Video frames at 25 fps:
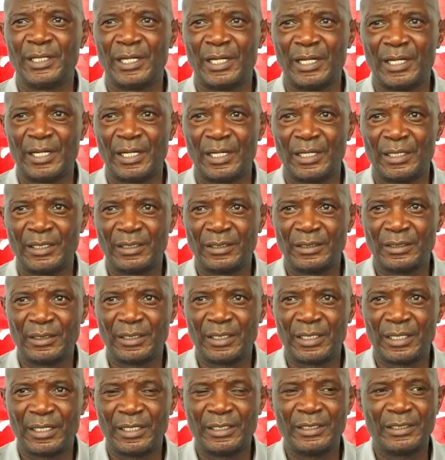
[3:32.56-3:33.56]

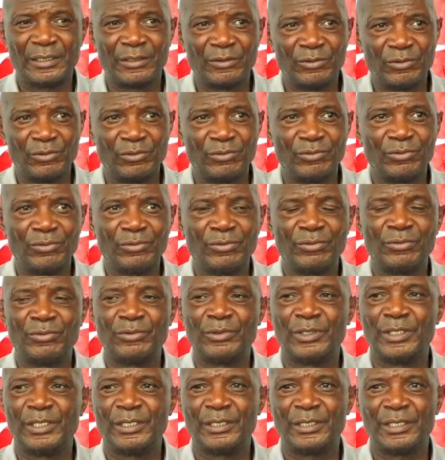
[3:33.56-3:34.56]
Alec Lungu.
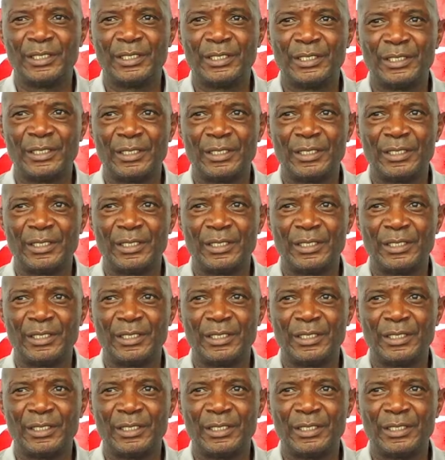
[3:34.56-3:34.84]
And